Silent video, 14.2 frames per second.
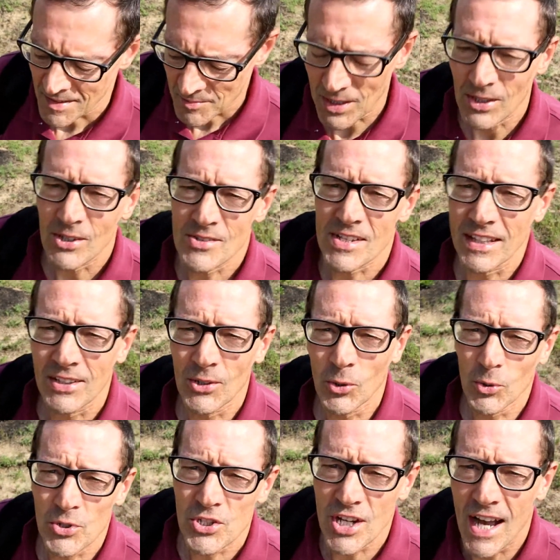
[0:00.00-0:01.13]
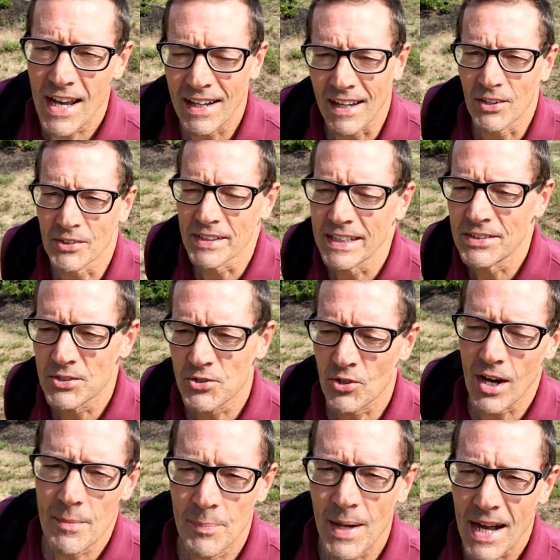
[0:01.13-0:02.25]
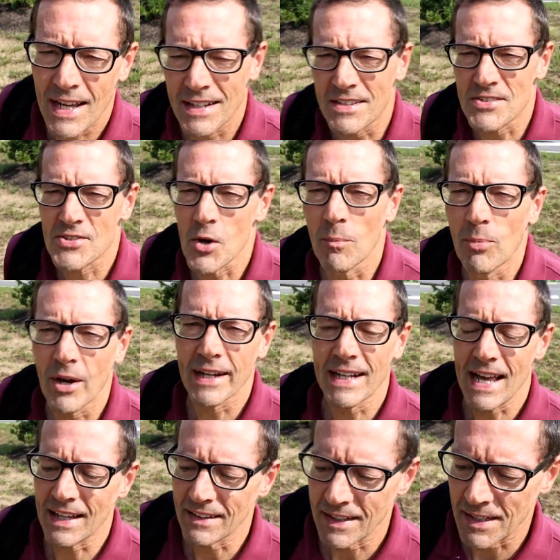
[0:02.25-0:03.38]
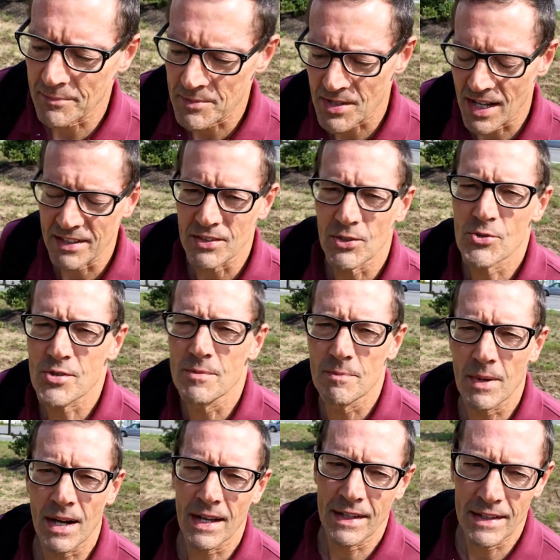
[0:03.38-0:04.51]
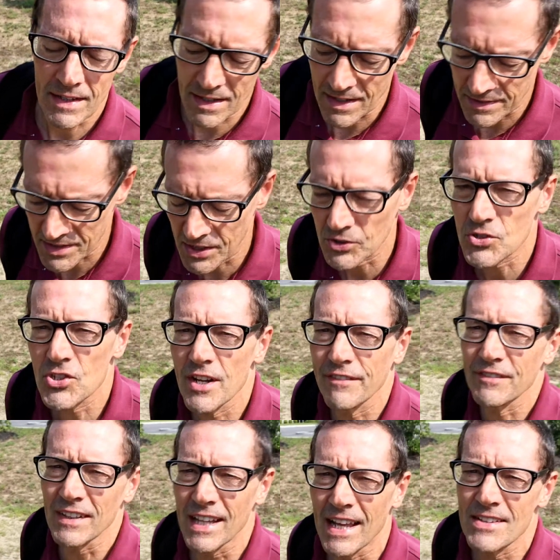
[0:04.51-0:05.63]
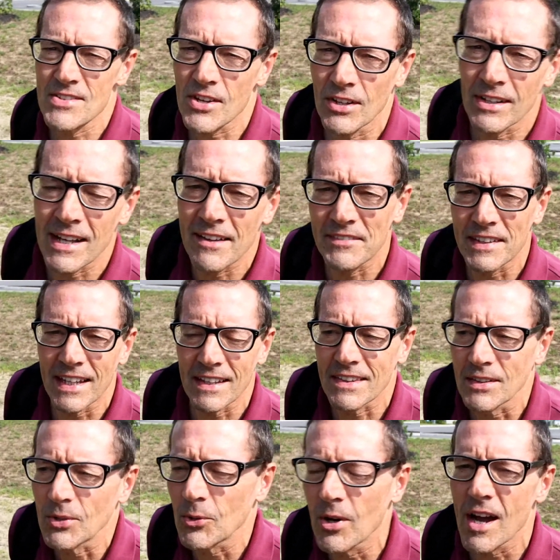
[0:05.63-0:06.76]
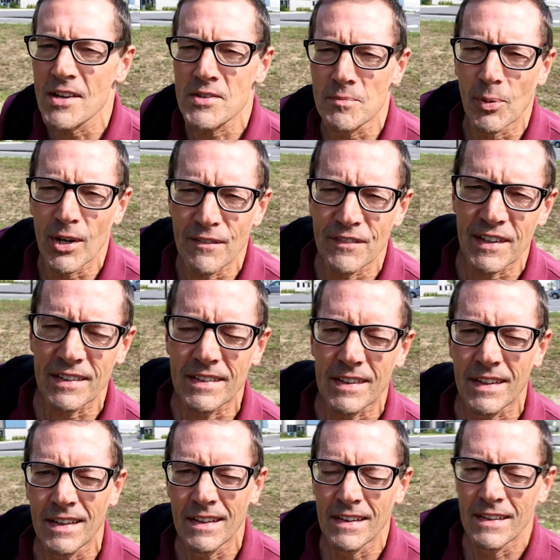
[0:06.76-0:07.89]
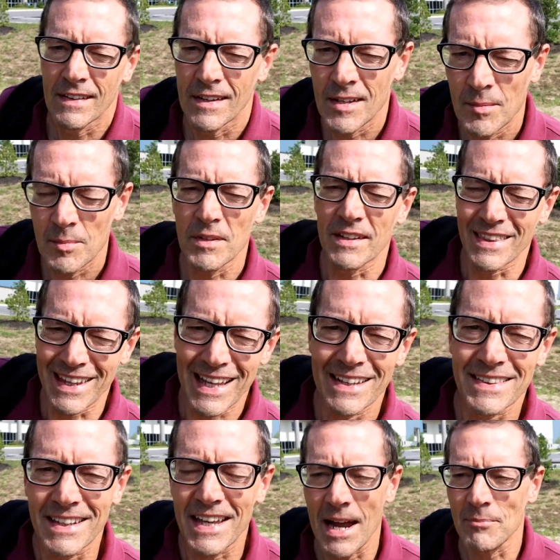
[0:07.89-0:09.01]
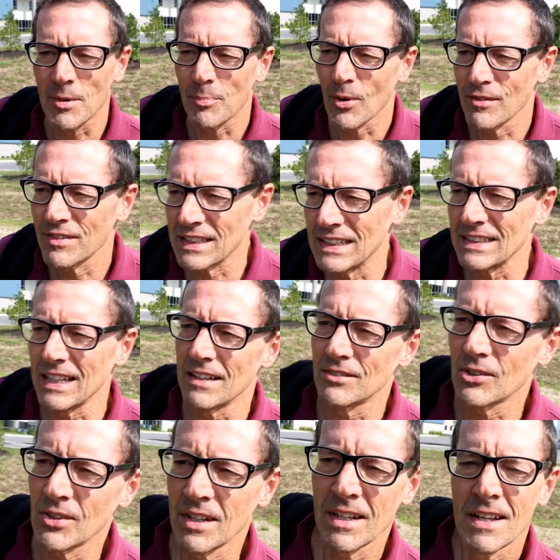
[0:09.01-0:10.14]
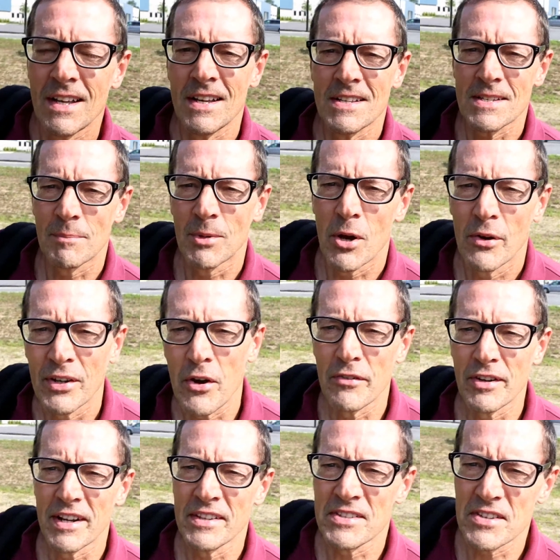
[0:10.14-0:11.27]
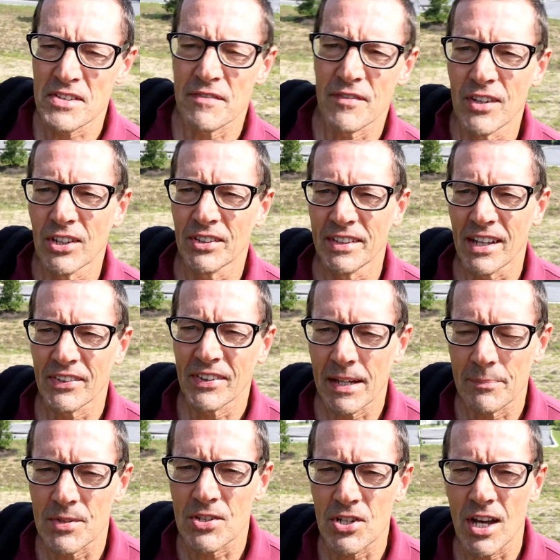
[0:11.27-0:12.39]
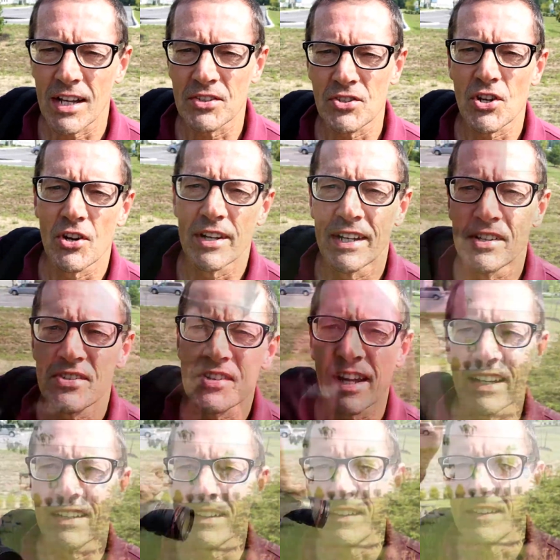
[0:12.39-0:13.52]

But it looks like a cool shot. I don't need the tripod. It's so bright out, and I'm not using my tilt shift lens, so I don't have to get the horizon perfect. I have to get the camera perfectly level. So I'm going over into this field, and I'll set up the shot and show you in a second.